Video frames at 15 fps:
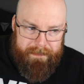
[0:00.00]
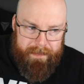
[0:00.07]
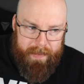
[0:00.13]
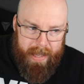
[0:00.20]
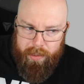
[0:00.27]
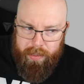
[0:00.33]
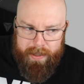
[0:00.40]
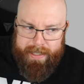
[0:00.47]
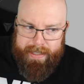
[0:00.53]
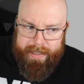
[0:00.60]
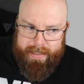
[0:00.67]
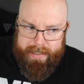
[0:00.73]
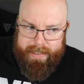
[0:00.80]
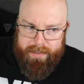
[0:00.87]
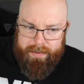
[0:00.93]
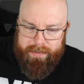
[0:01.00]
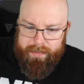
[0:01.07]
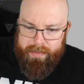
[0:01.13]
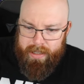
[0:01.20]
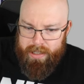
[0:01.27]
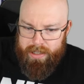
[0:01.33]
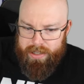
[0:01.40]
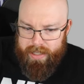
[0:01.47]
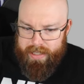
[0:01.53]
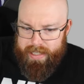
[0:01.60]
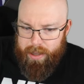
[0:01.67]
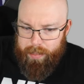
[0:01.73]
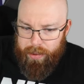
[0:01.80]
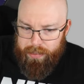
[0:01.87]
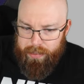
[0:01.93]
It really doesn't. So let's
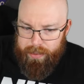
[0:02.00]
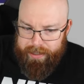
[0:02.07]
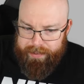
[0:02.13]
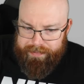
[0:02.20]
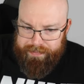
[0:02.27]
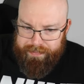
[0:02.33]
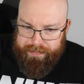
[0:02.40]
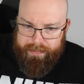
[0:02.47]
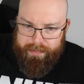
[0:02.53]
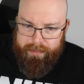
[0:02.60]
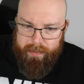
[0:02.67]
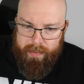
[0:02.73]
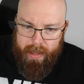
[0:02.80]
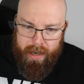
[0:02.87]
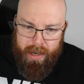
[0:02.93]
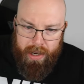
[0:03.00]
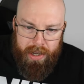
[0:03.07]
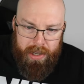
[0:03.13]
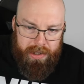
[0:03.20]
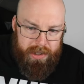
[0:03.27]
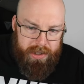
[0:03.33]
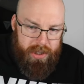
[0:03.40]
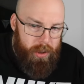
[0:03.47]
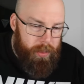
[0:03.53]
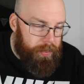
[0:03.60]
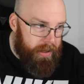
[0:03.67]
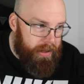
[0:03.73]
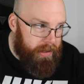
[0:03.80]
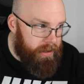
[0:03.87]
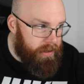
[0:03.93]
keep on reading. The two
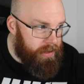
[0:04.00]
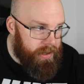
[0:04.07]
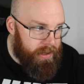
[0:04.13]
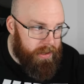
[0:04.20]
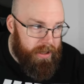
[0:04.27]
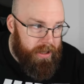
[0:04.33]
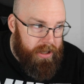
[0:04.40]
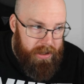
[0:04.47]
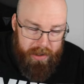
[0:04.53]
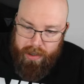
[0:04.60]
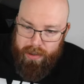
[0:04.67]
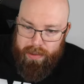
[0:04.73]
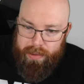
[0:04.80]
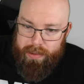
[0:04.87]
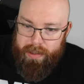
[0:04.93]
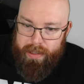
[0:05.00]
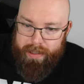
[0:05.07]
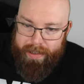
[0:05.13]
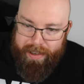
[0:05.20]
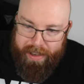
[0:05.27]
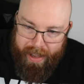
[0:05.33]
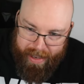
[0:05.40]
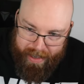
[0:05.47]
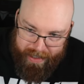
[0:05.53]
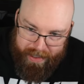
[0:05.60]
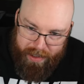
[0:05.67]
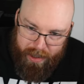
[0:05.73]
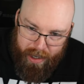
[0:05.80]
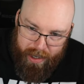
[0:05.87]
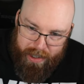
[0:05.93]
players known
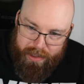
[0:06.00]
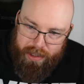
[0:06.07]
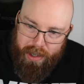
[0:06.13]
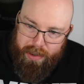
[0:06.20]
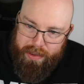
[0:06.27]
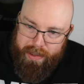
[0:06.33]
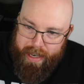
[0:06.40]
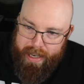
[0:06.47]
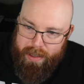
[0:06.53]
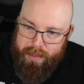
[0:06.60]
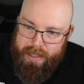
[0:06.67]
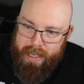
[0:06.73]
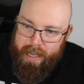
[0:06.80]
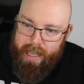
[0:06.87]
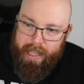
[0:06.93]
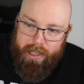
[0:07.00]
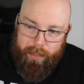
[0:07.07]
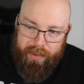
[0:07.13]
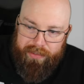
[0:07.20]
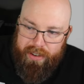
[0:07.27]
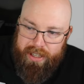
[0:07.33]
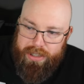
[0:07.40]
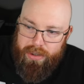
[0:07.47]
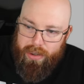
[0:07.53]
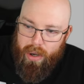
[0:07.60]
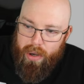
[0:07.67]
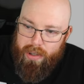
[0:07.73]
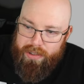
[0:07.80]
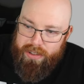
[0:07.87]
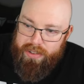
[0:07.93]
uh, known names in the professional
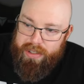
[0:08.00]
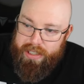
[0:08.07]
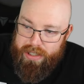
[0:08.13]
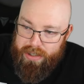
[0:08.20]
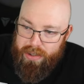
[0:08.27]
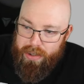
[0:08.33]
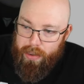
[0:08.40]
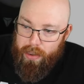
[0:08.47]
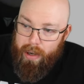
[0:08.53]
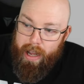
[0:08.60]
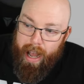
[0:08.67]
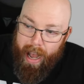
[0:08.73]
Call of Duty circle.